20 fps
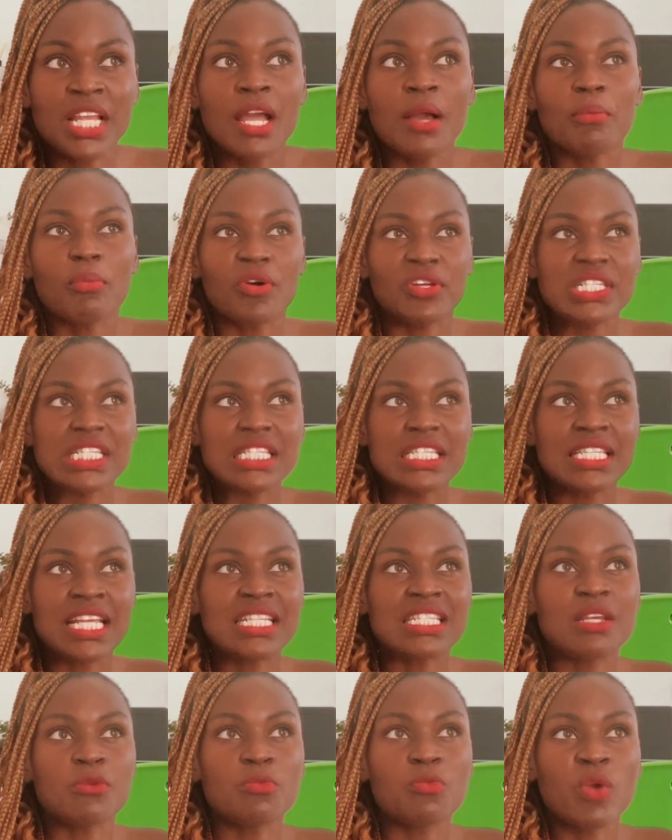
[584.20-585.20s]
but
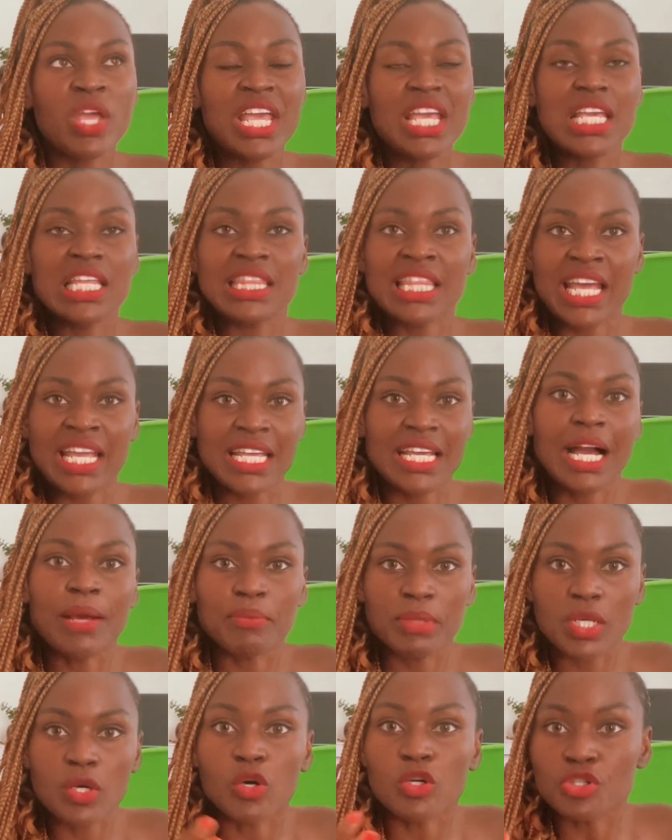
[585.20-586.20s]
there's a way that it can
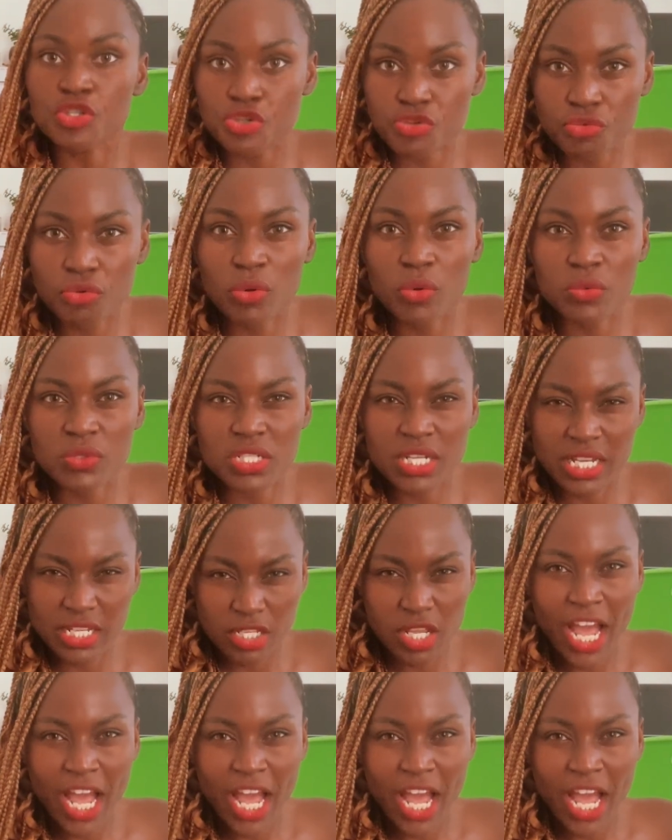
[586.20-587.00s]
be controlled.